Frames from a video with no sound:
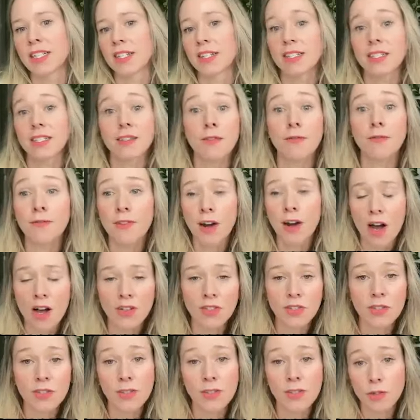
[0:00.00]
And it's the
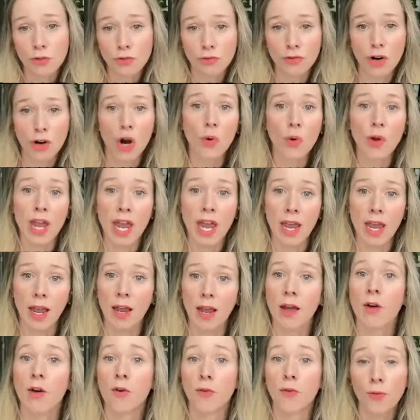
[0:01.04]
fastest growing
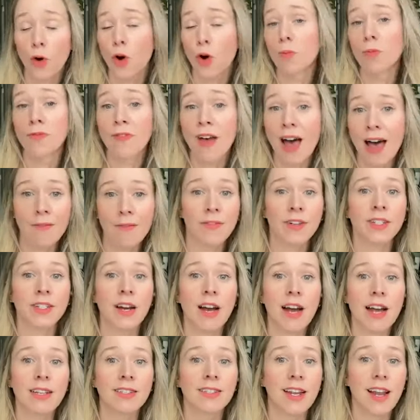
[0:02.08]
form of
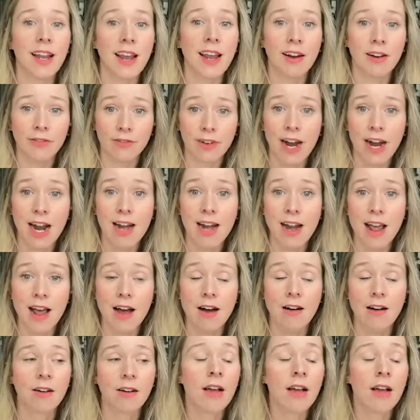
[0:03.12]
advertising right now.